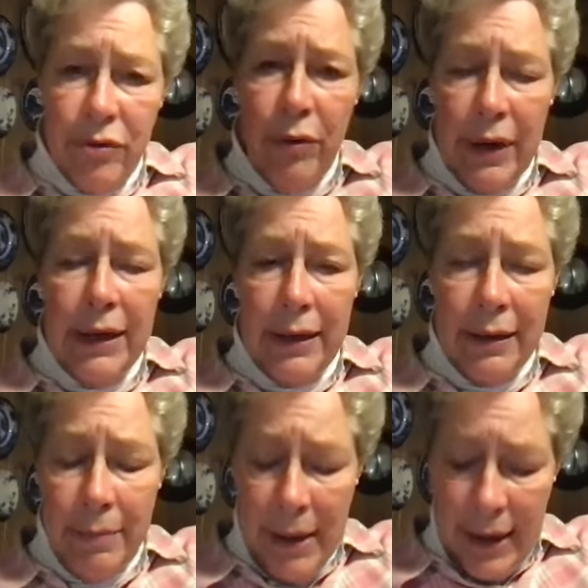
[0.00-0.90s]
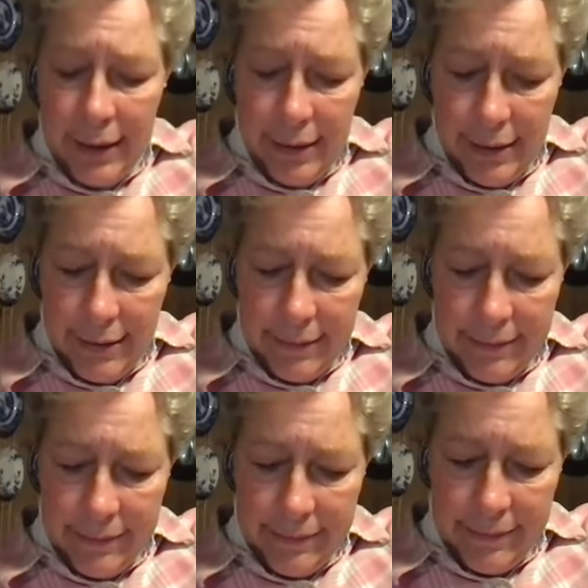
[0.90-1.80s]
already in the bank. Yeah,
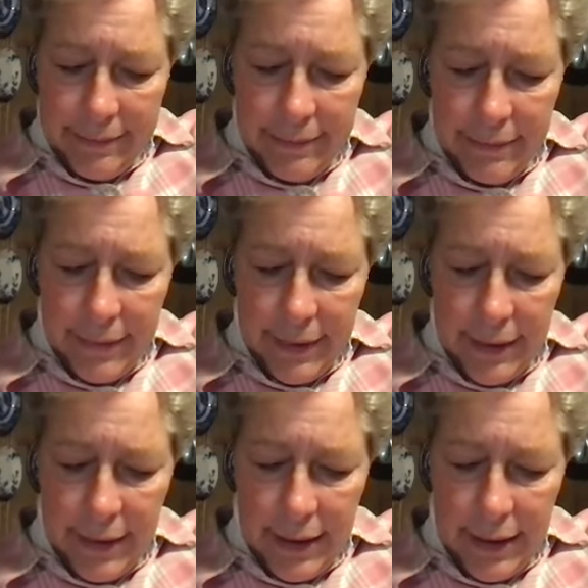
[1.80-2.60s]
it's in the bank